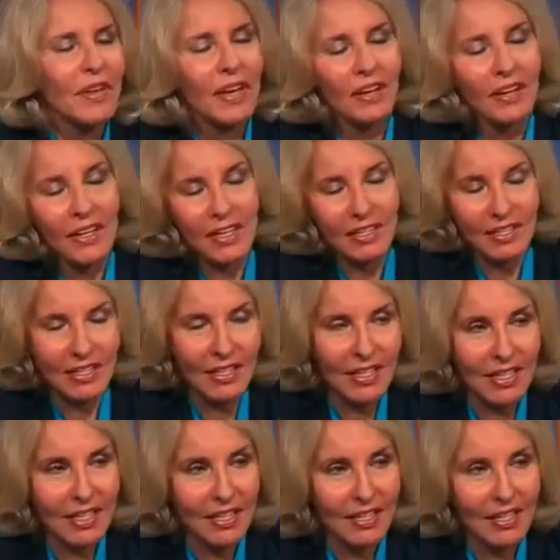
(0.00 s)

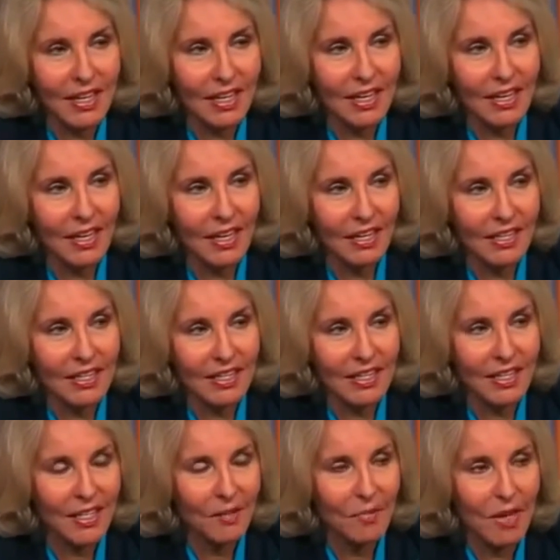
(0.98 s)
LSD taking
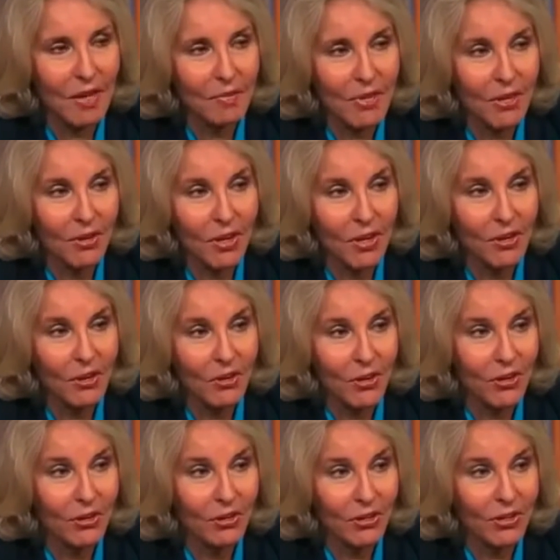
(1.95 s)
LSD maybe on
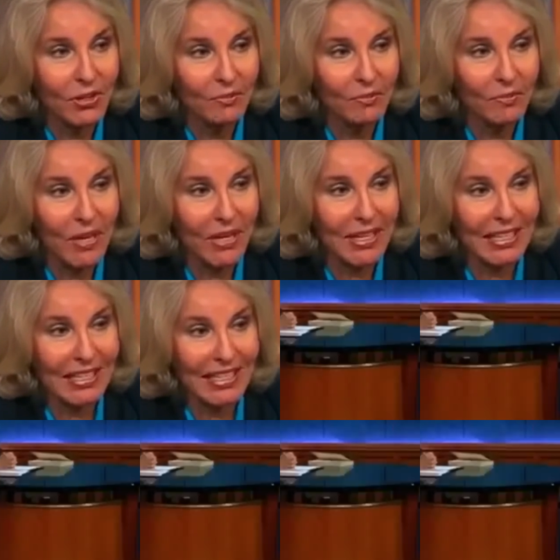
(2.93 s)
your on bucket my